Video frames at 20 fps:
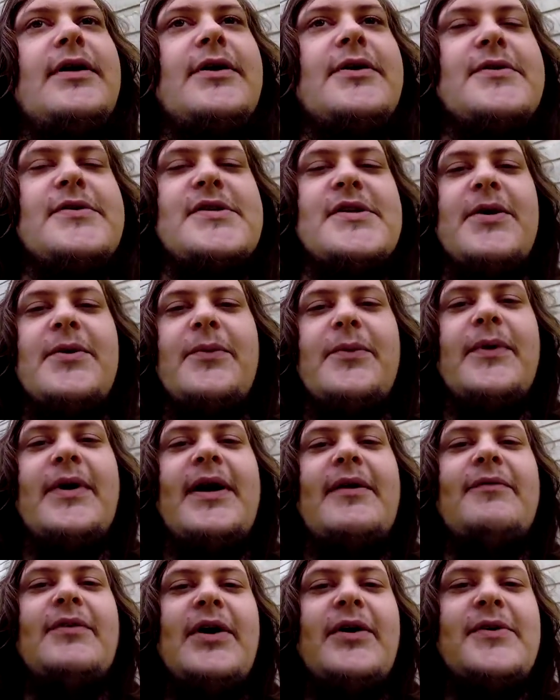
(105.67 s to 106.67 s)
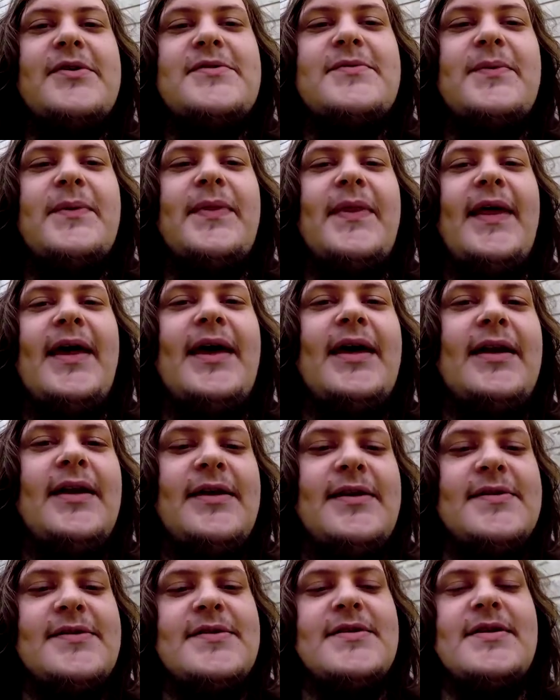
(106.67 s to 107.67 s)
so what I've noticed with that
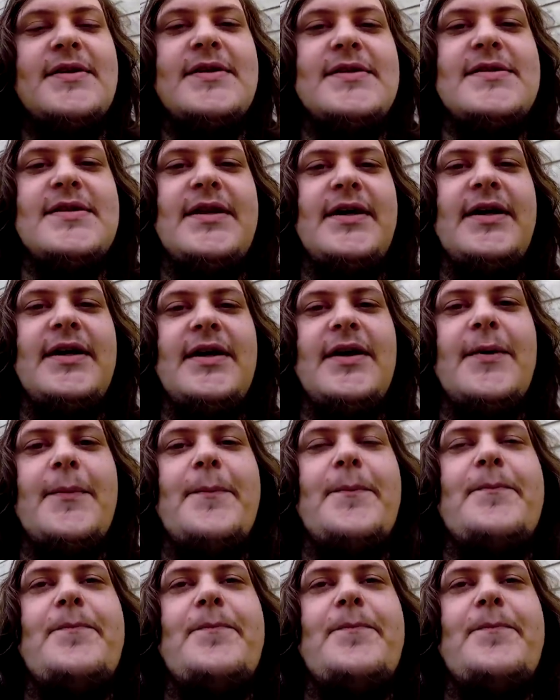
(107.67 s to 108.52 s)
is it's like